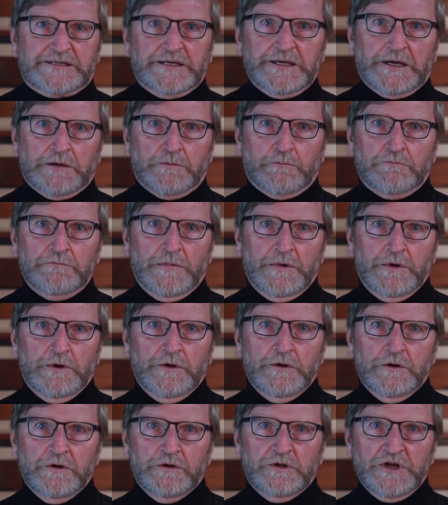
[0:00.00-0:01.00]
him
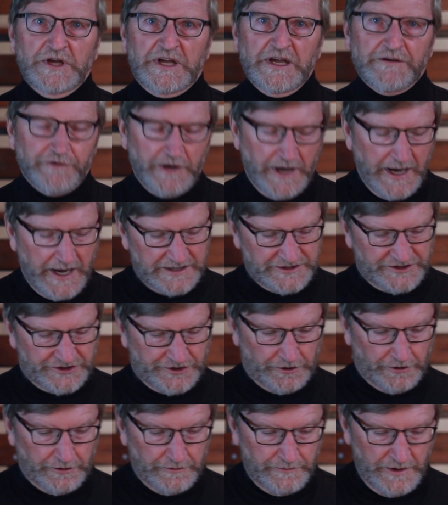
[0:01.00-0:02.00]
to give an
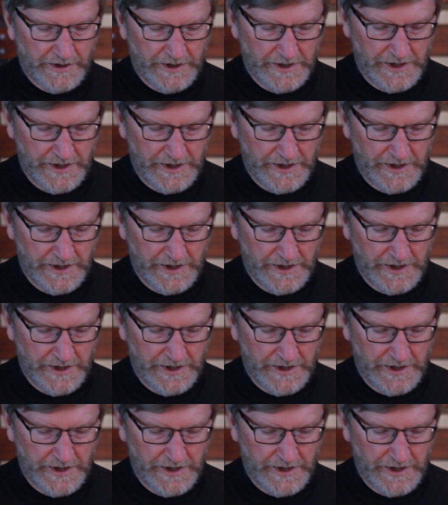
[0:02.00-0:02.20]
answer.